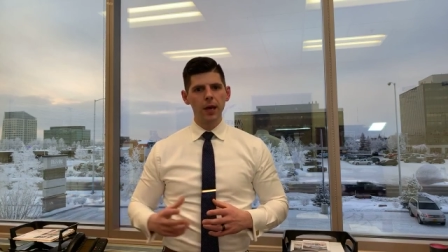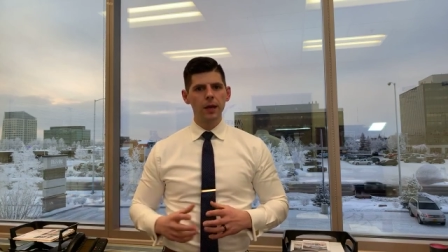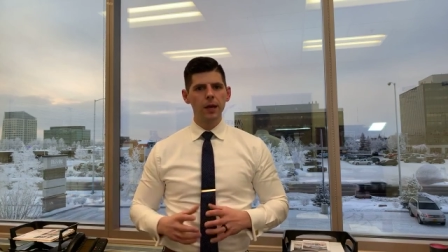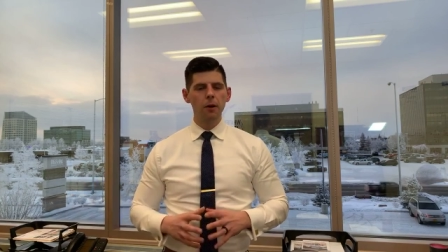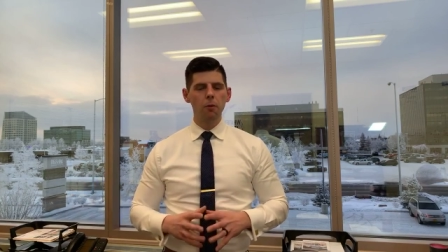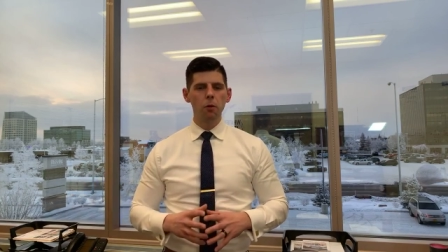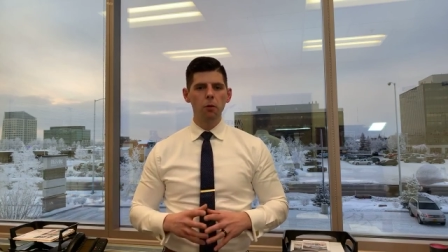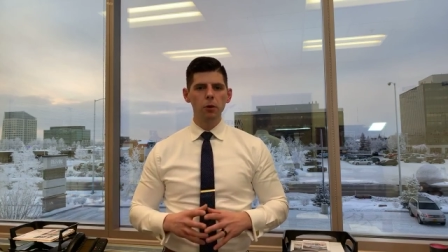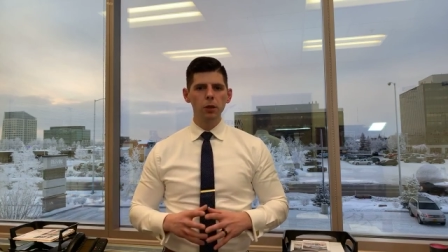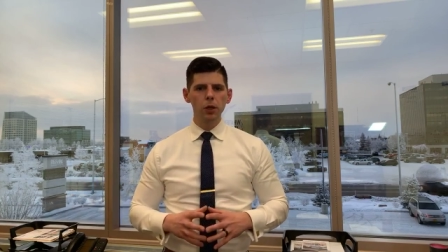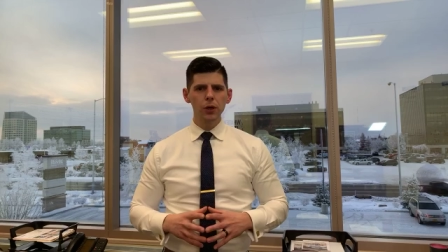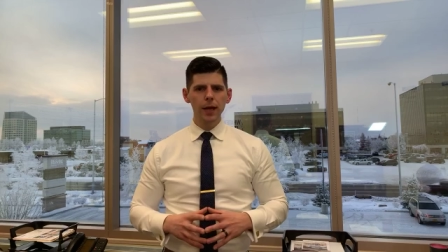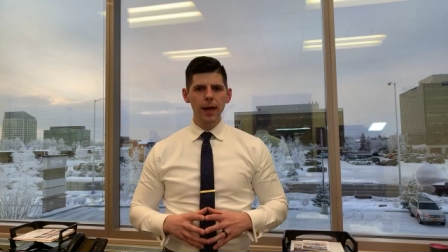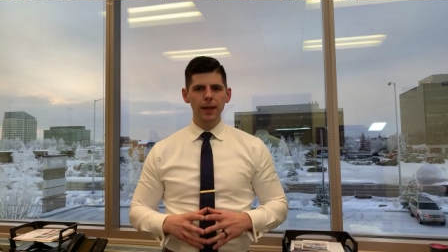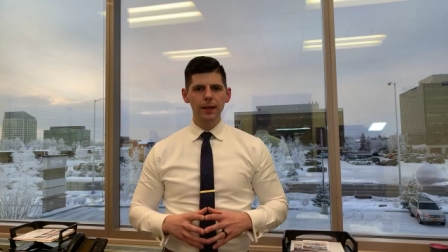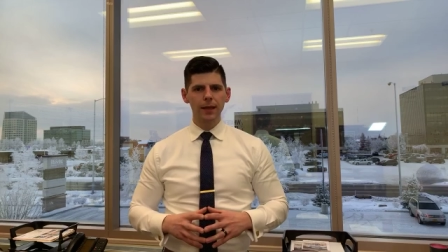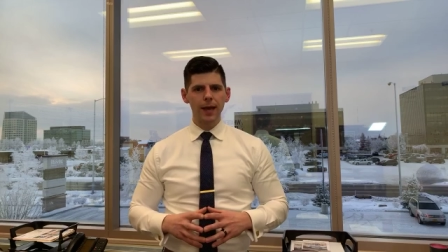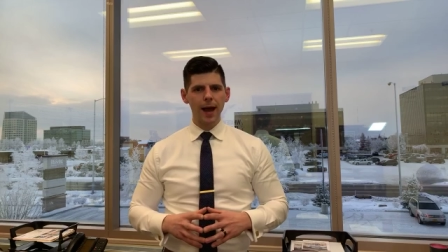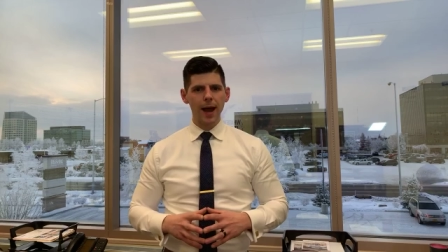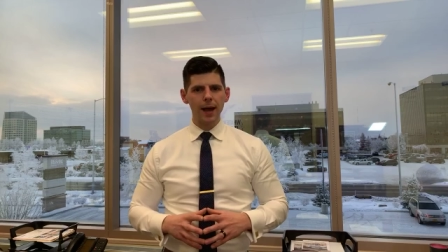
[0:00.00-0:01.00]
Now, when we look
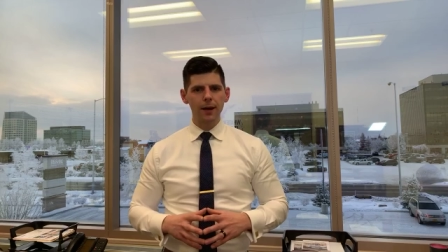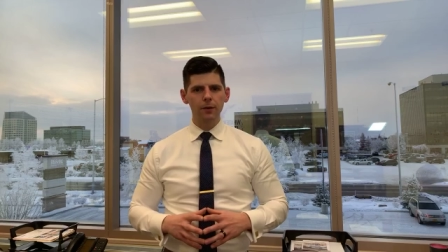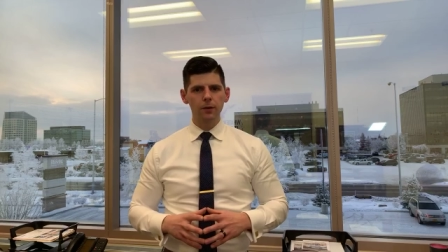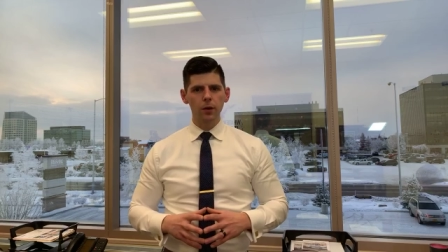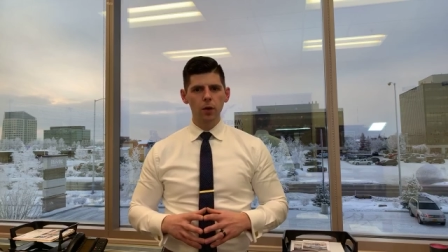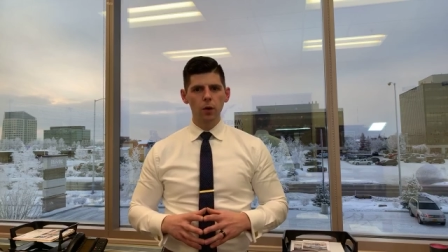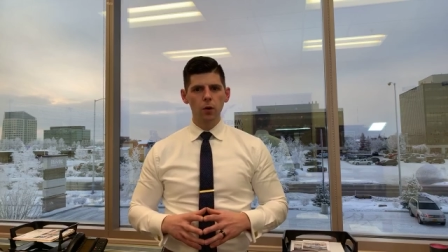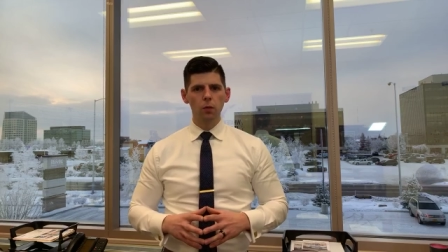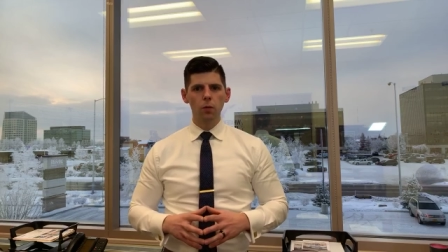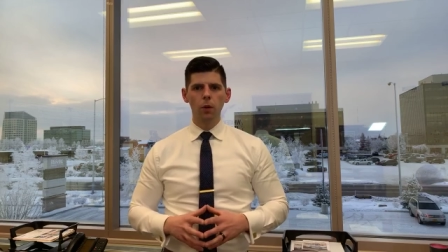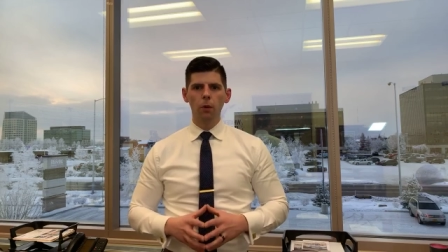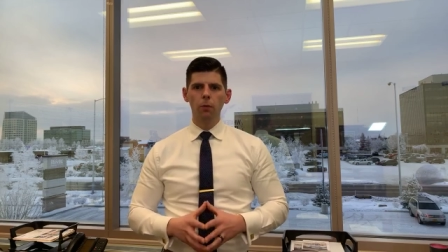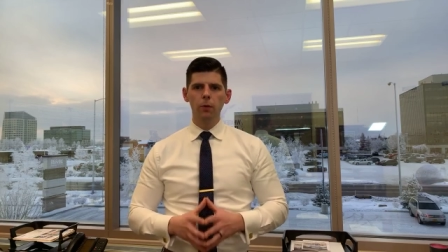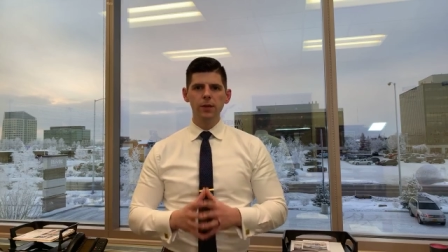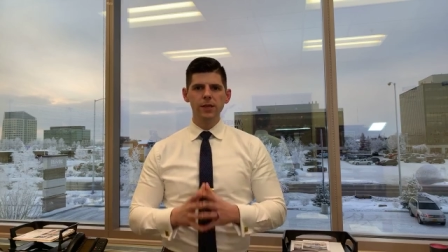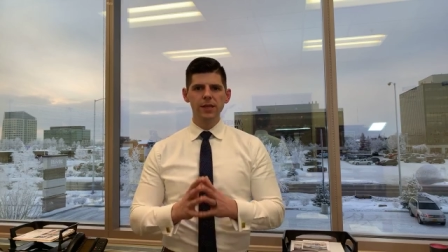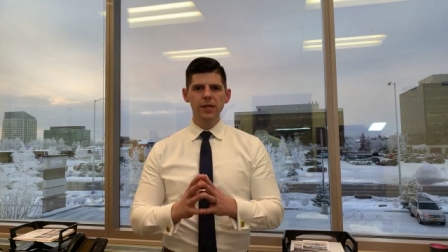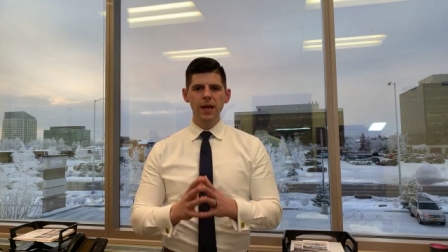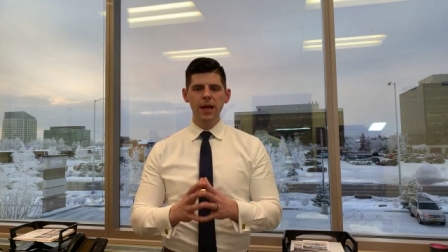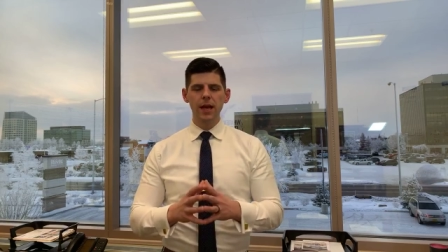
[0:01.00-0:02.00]
at that, what
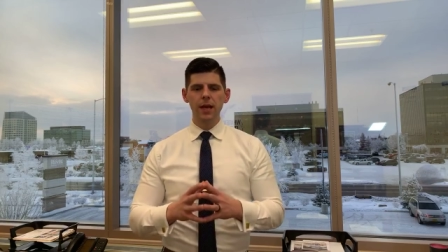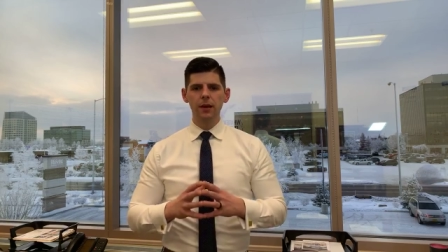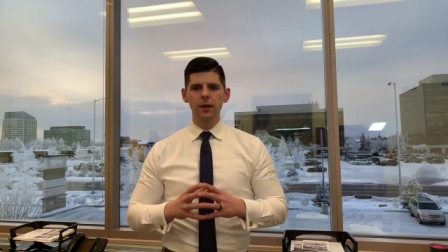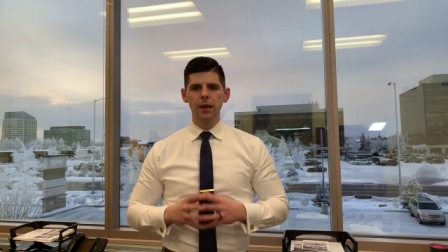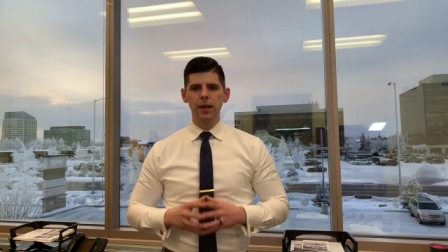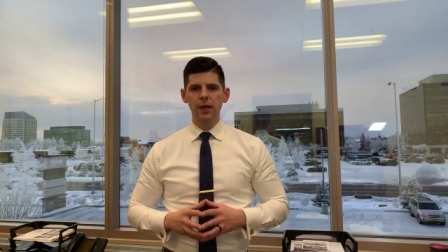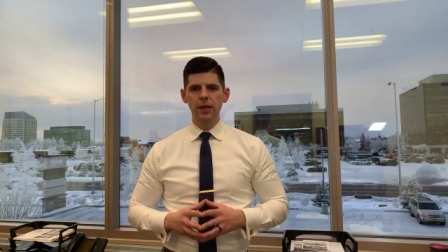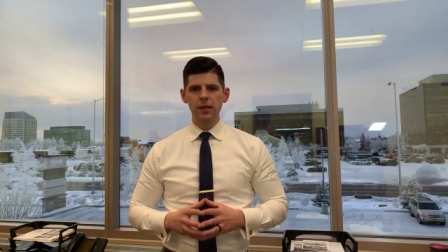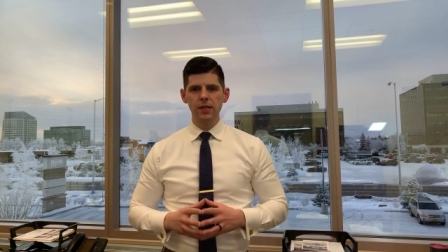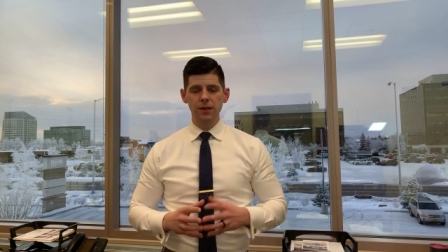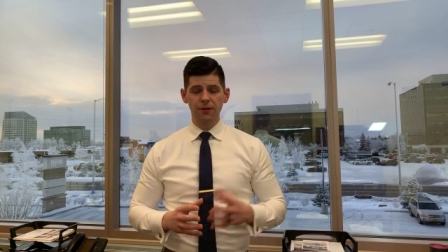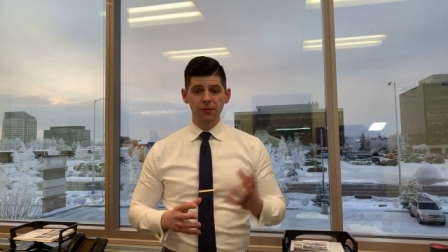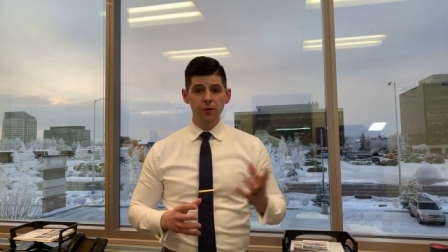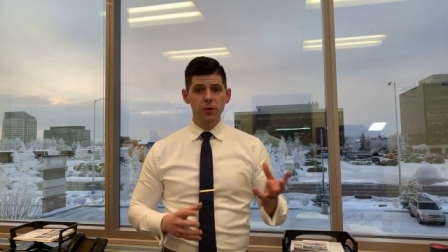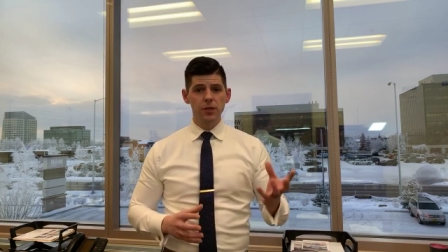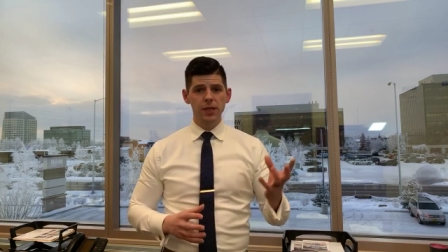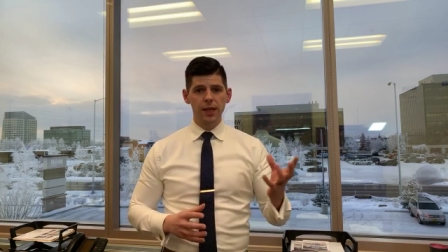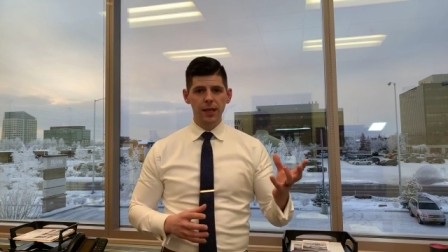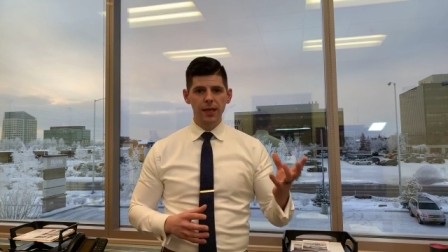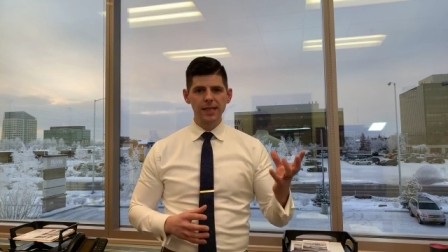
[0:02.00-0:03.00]
we say is the
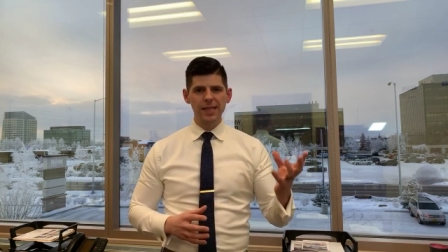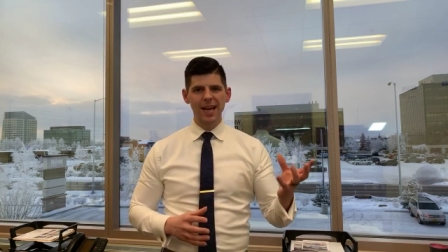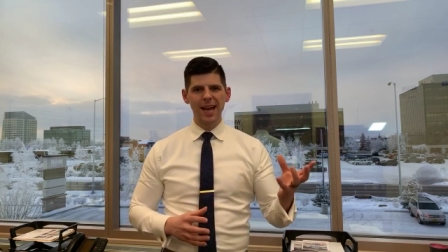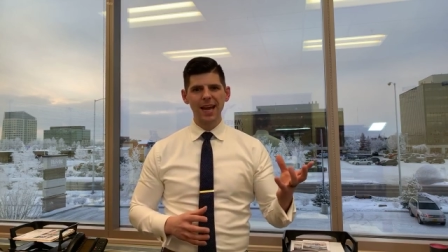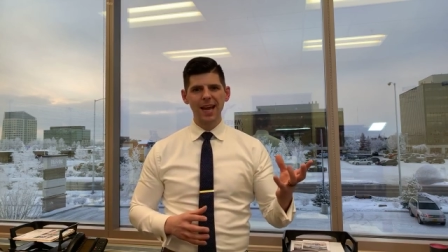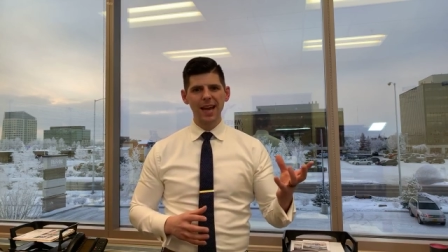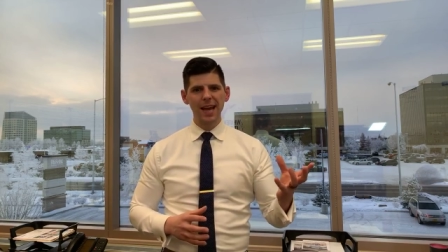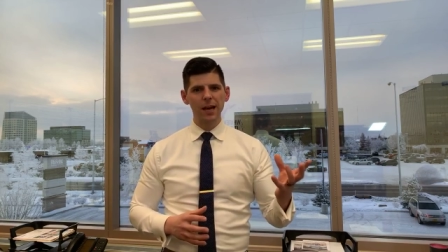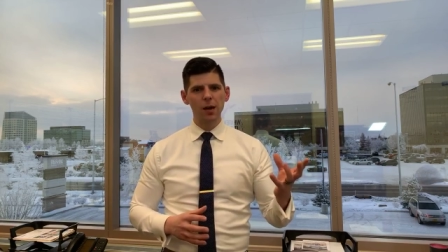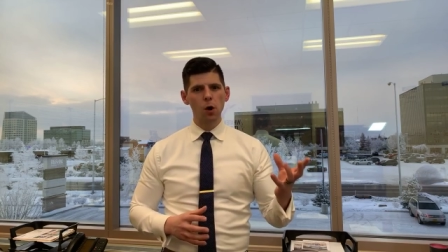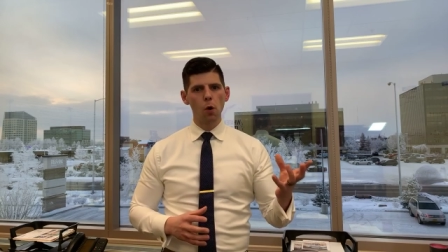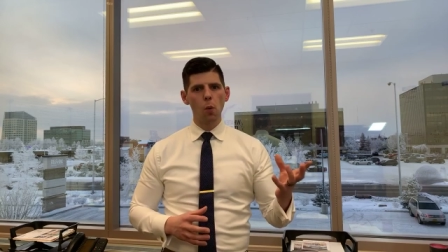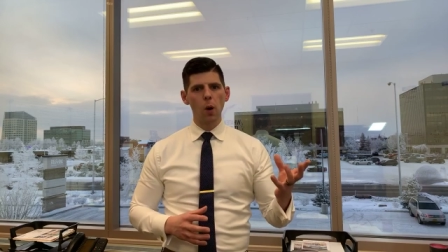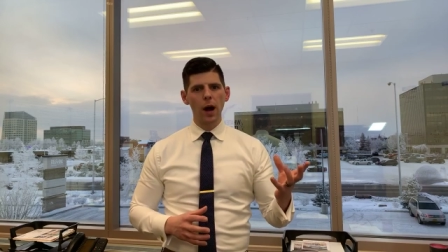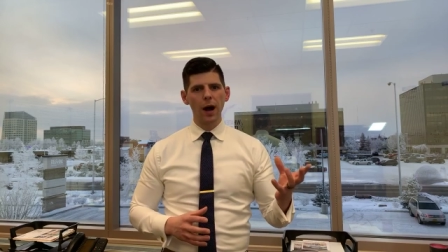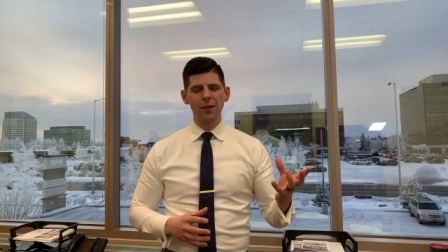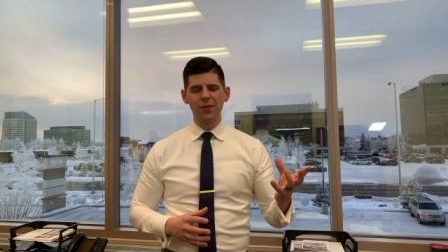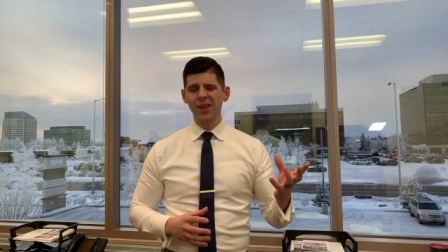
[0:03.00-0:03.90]
first thing is that N O I,